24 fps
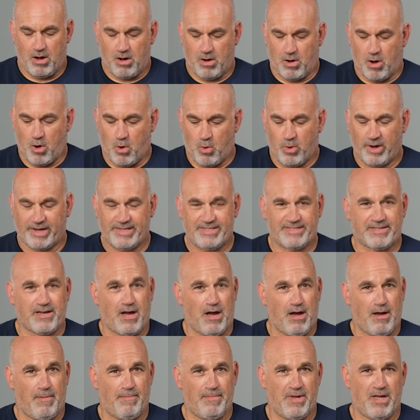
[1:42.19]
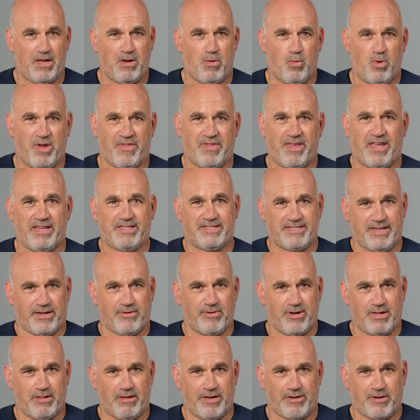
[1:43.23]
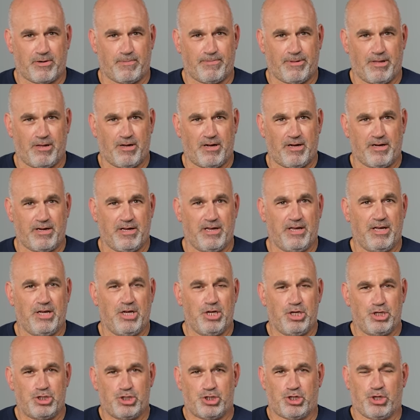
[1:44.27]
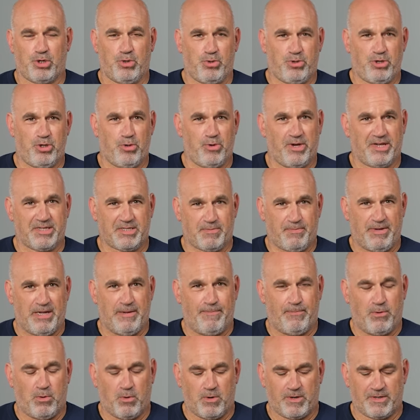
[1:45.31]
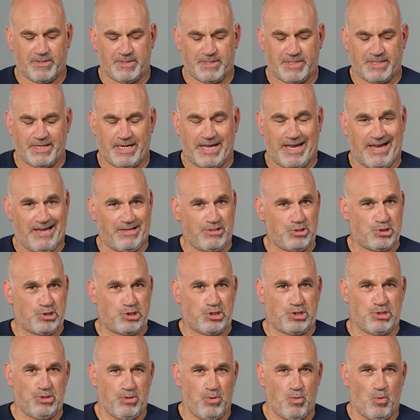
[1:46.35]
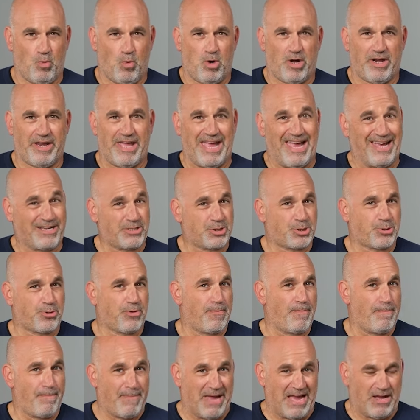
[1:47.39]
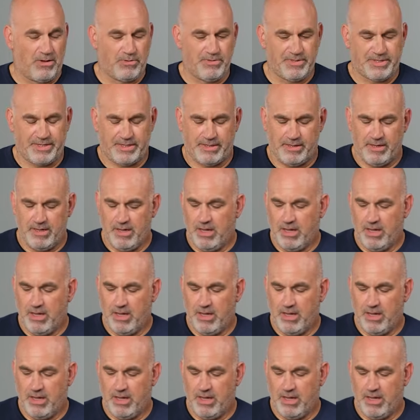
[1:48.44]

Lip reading: always come with a cigarette lighter plug, two USB ports, and one extra mount.